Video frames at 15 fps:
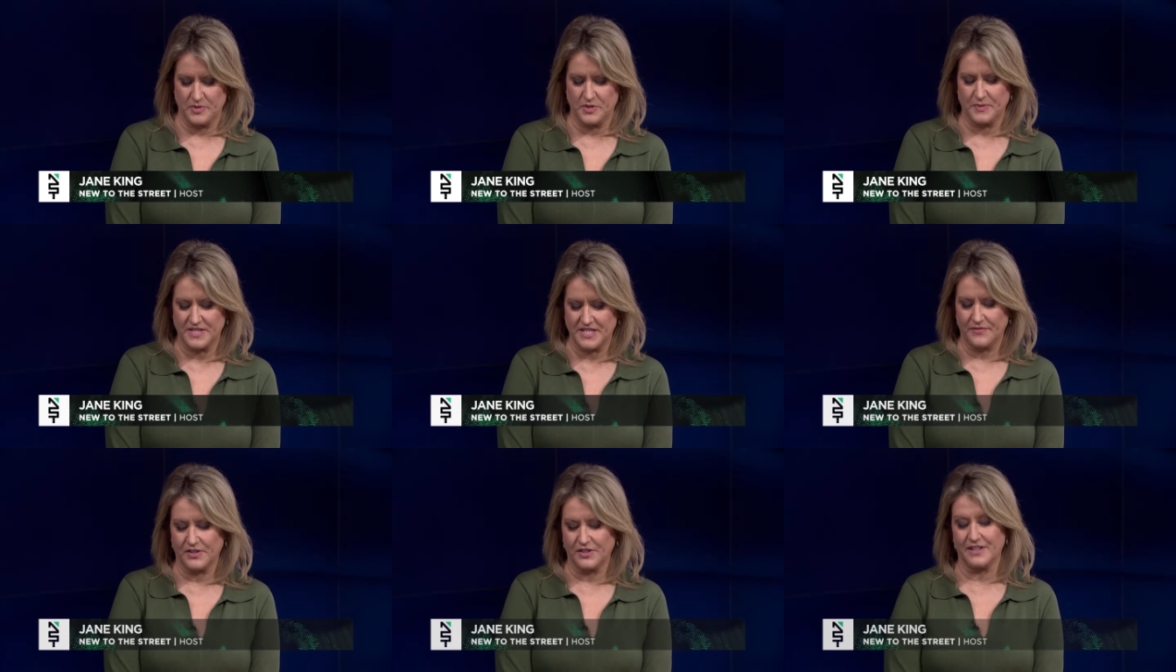
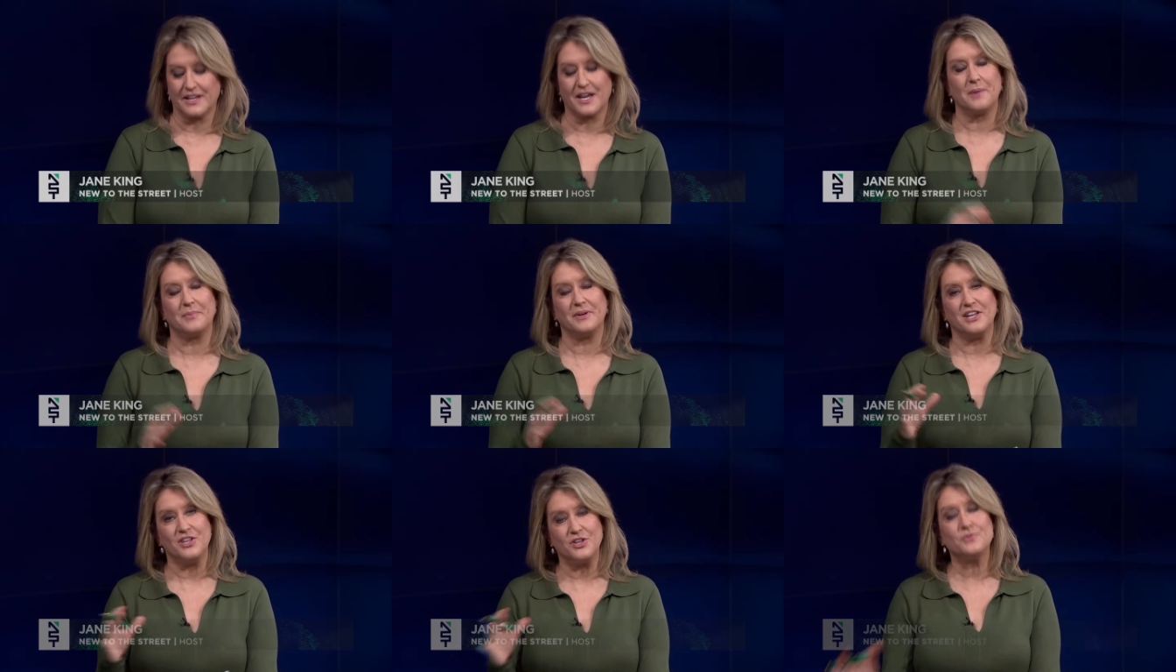specifically the
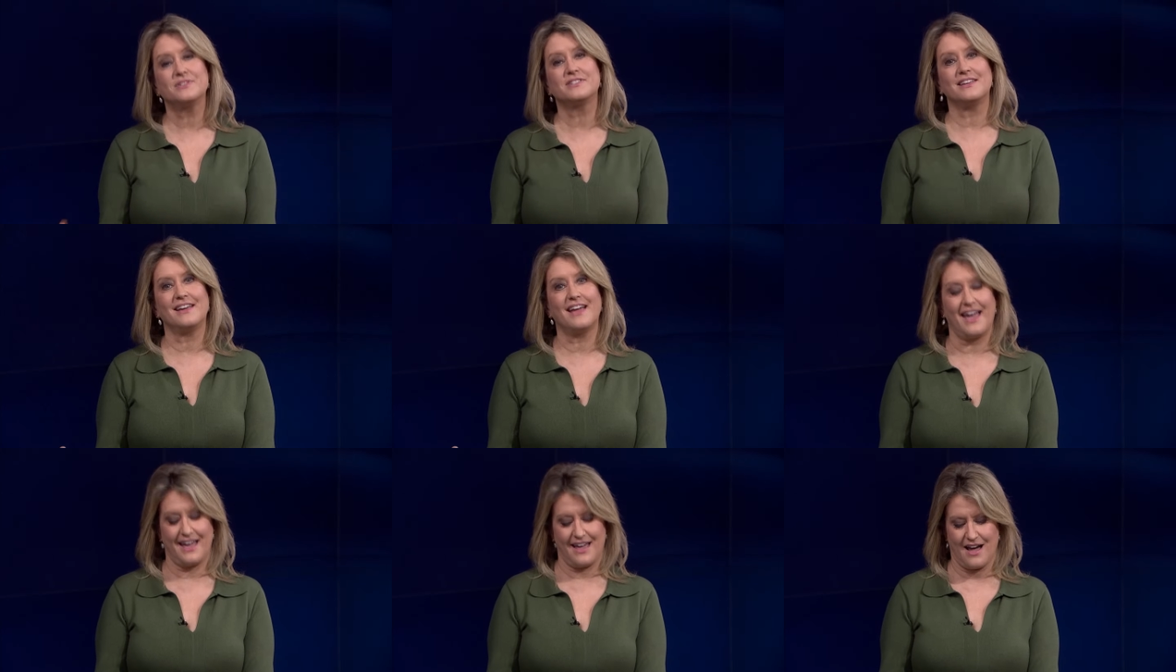company using
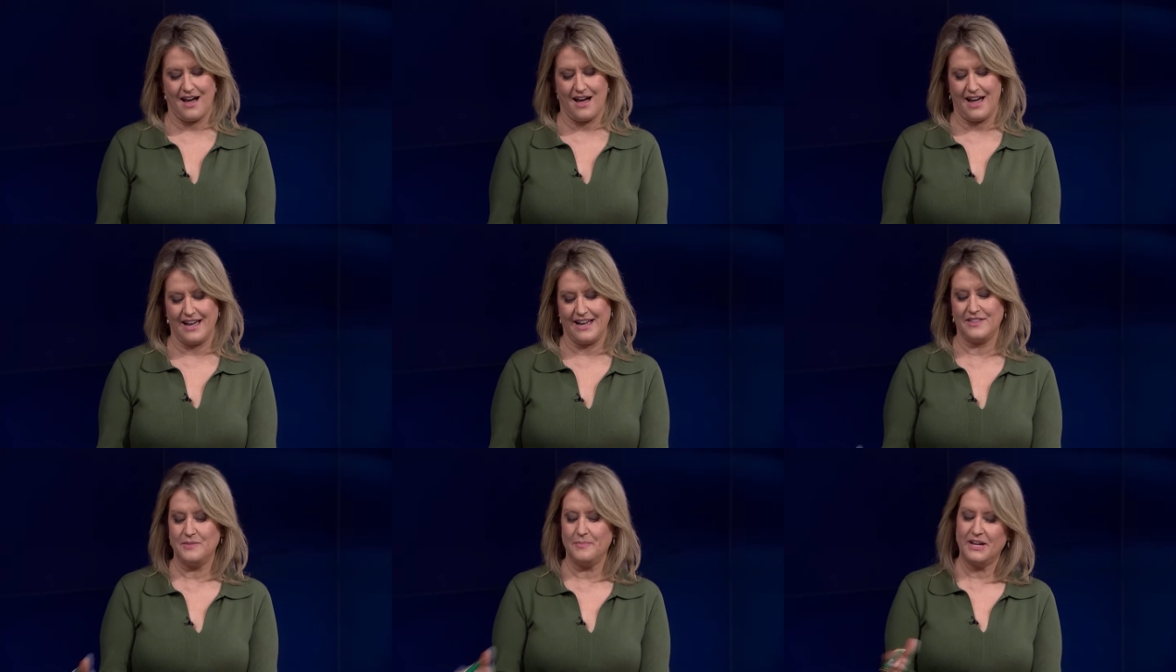AI
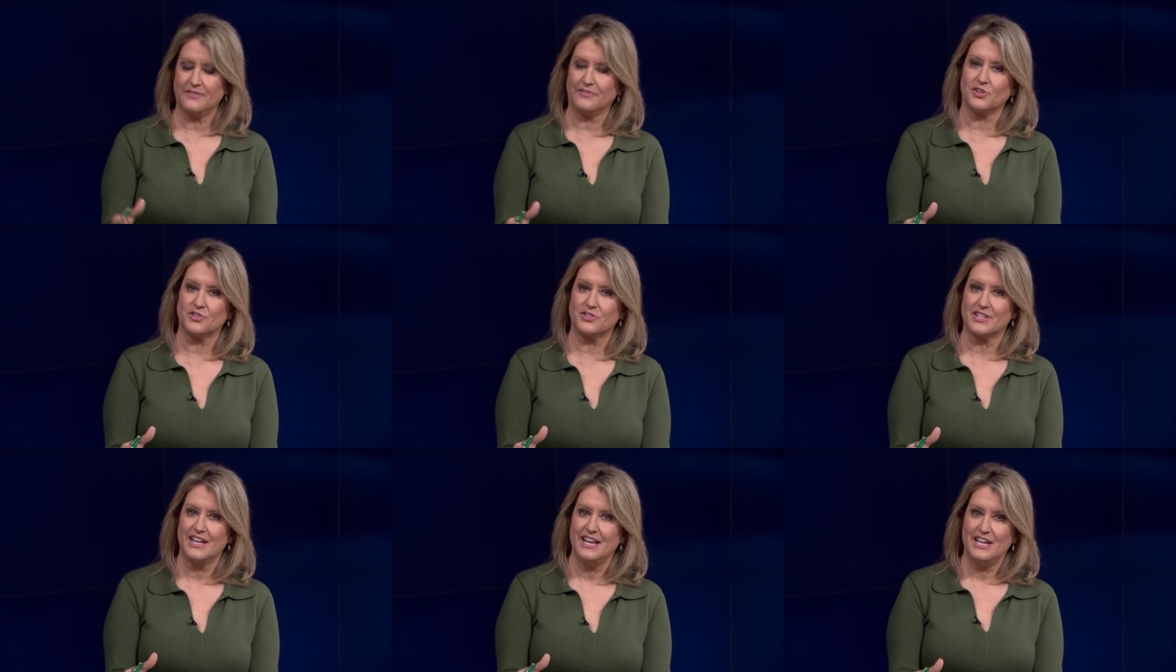and the
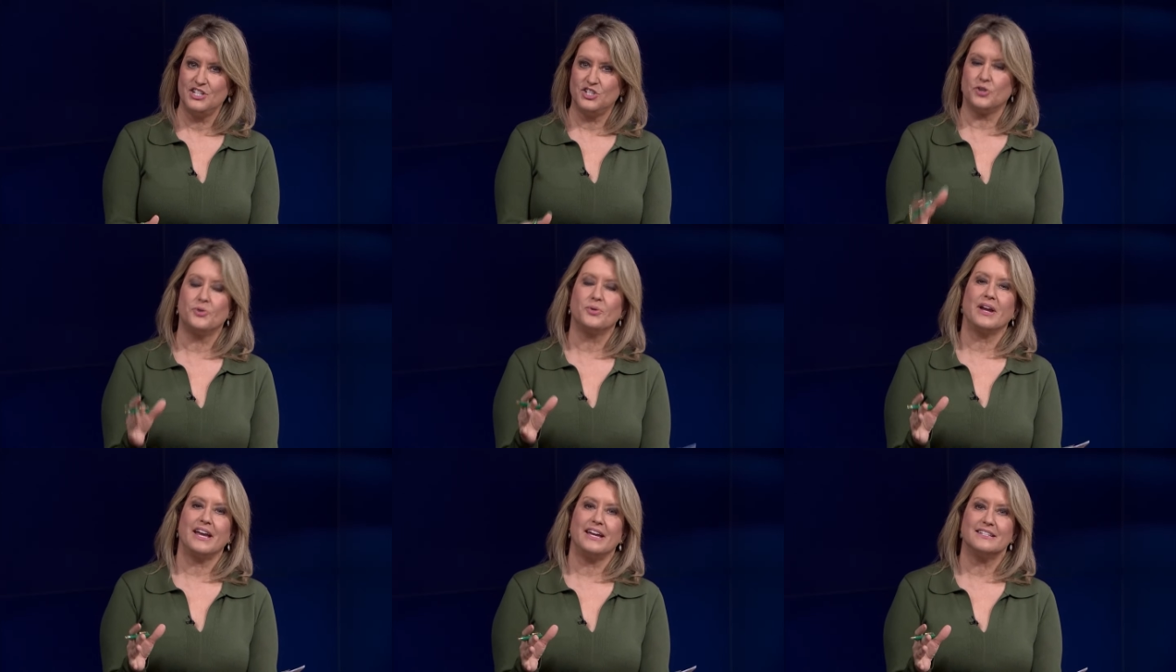metaverse to
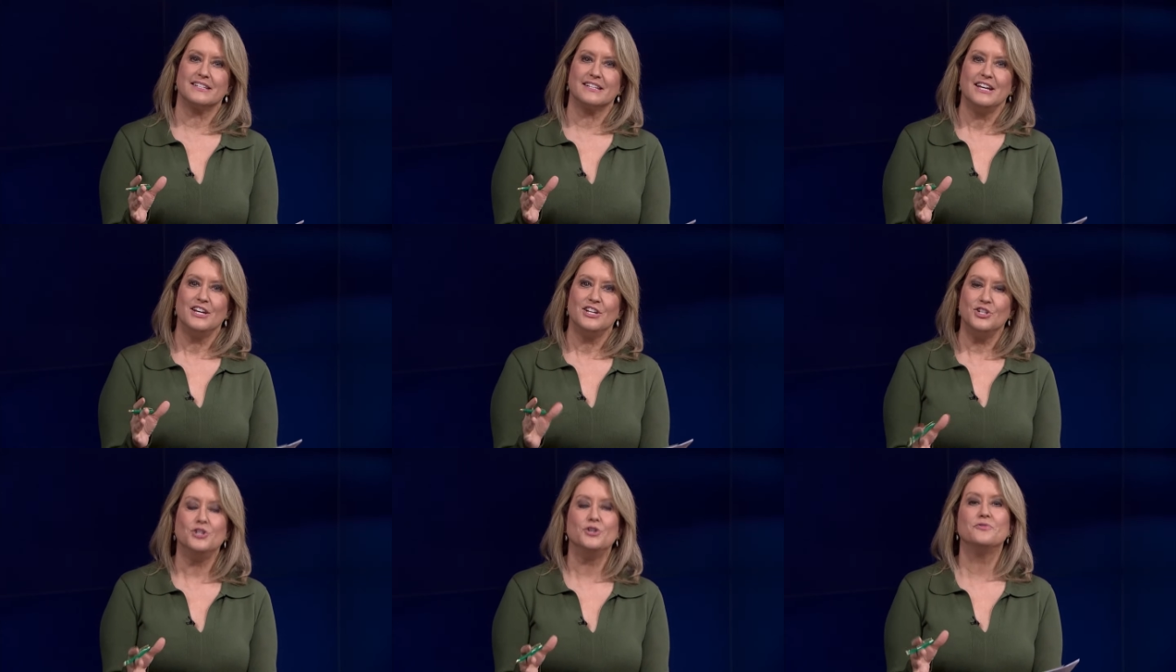create
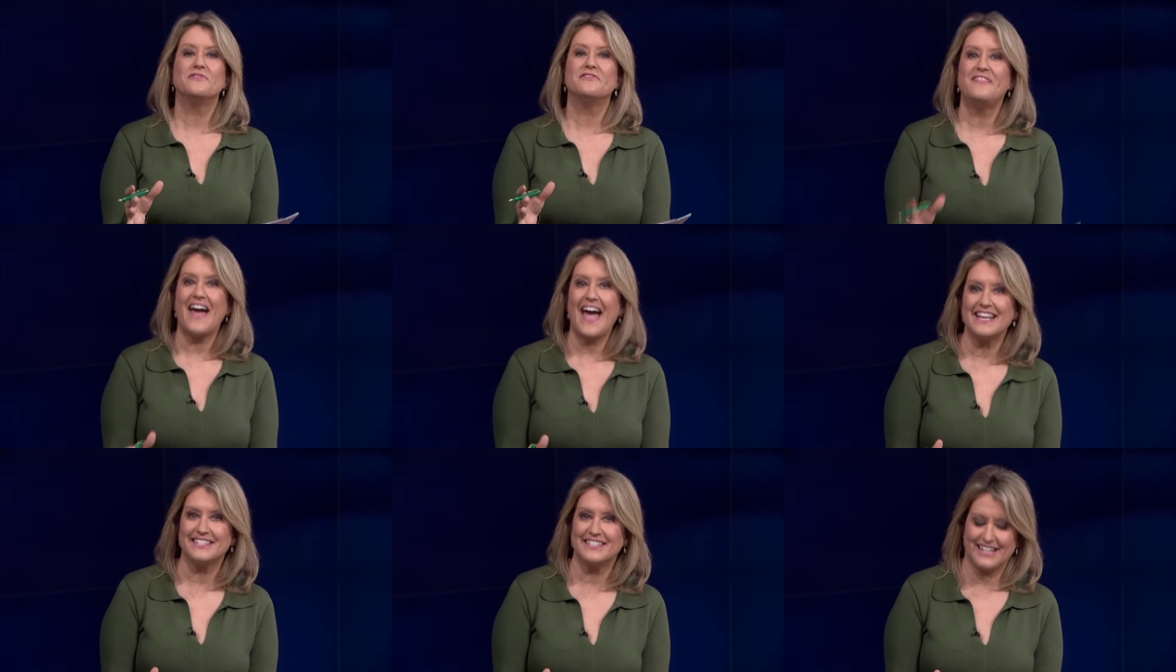new
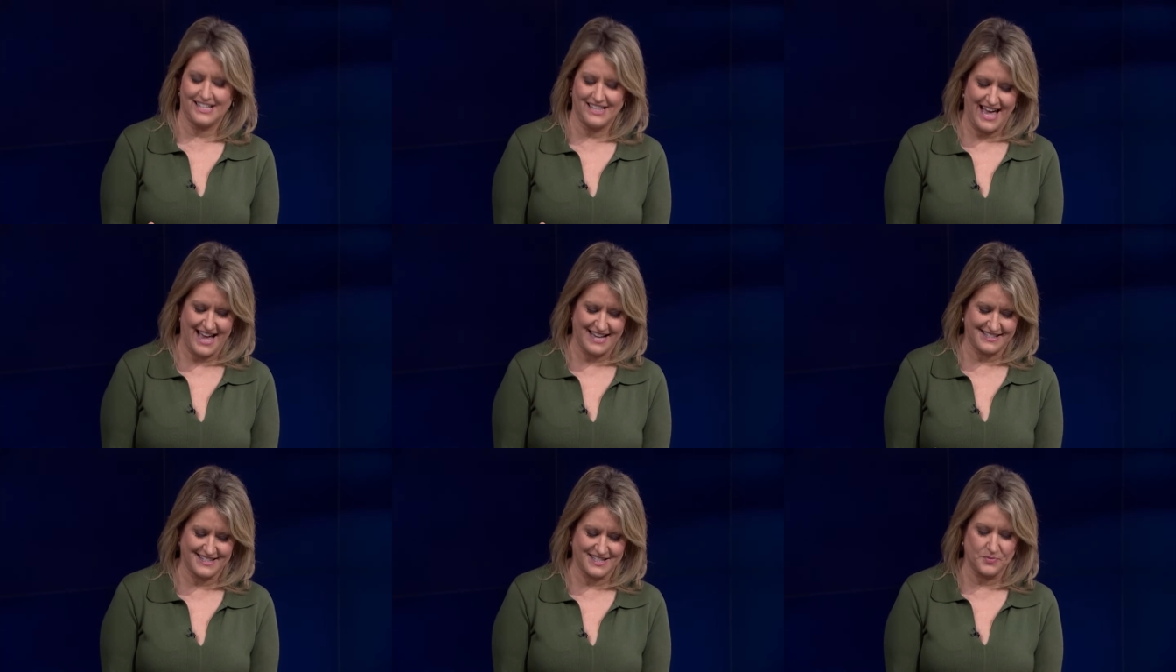FAST
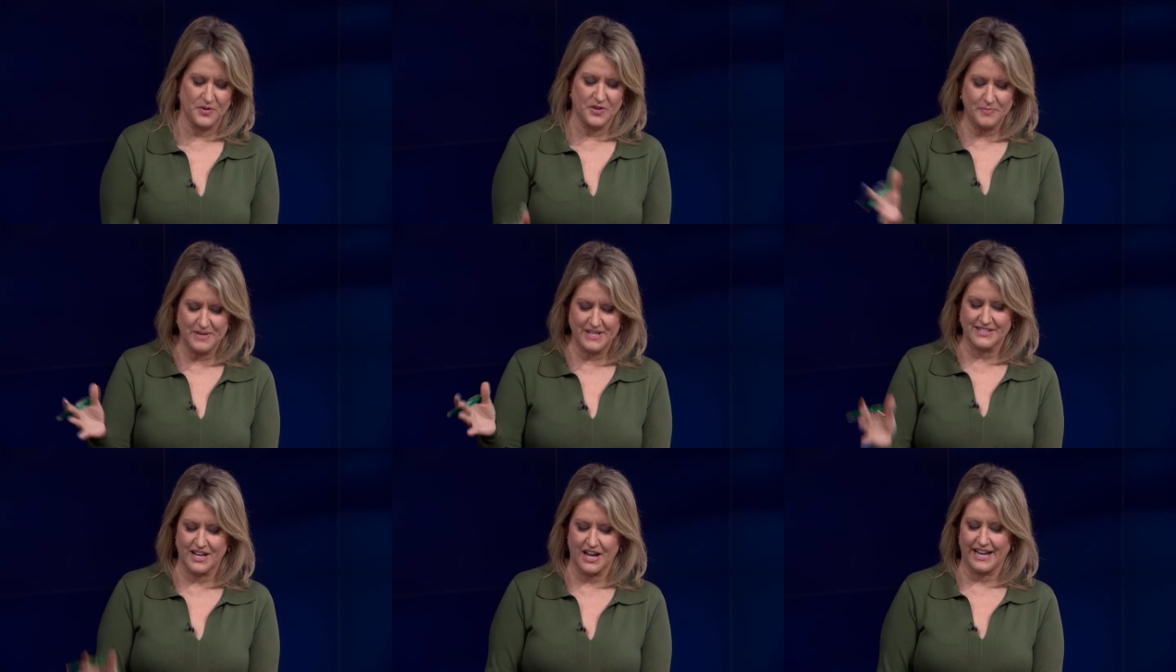classes. And with me
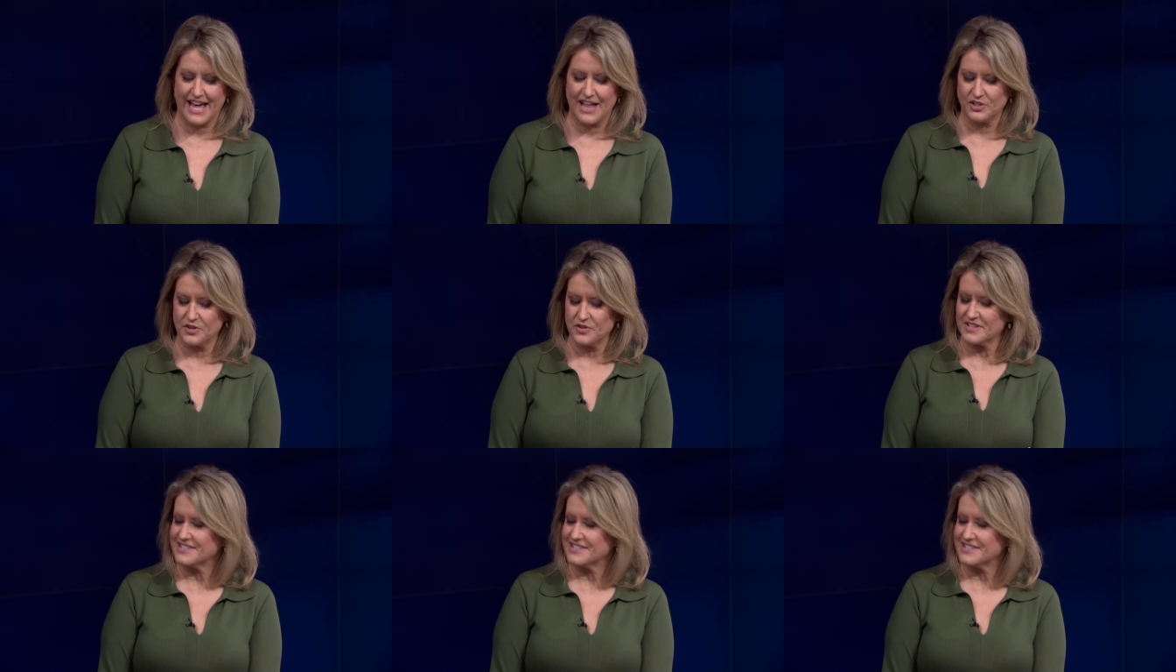is Scott Gallagher, the